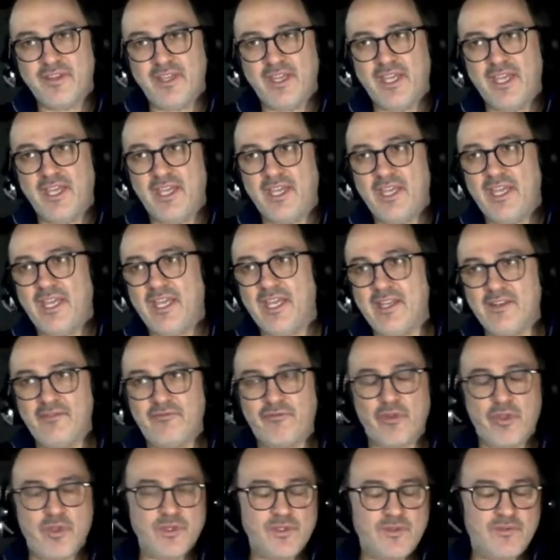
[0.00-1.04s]
and
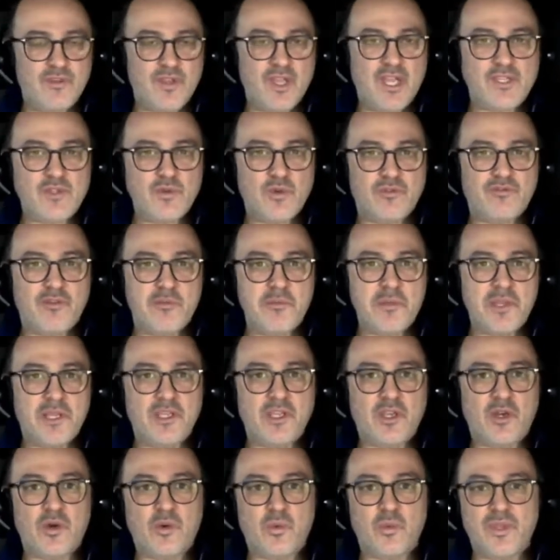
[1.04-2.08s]
for those of you guys who are
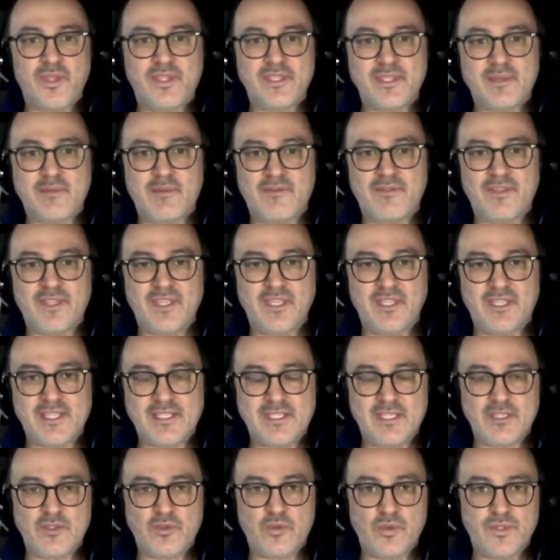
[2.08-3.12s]
familiar with some of the
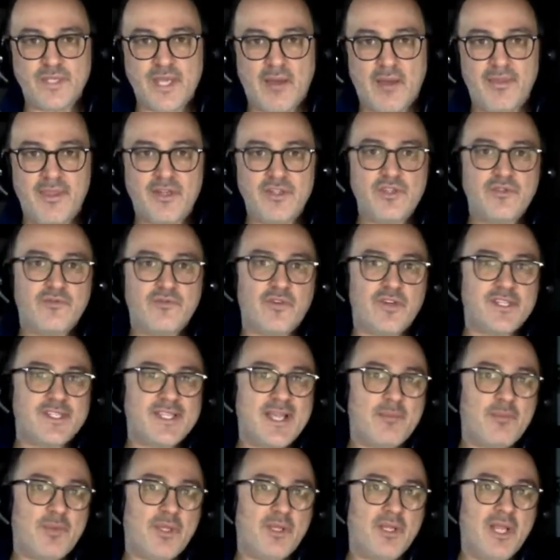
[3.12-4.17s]
testing tools out there, so for
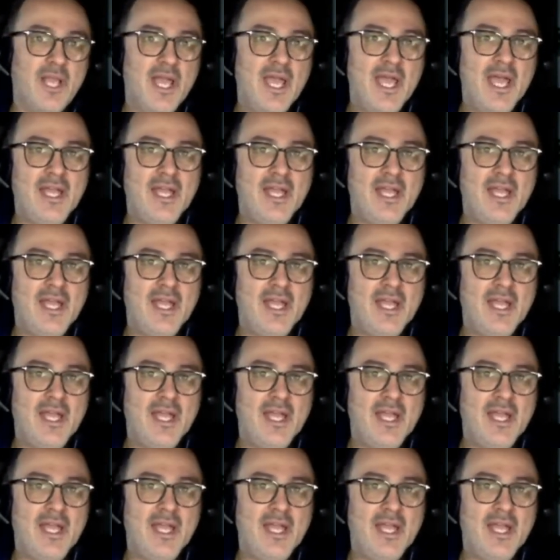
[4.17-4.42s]
example,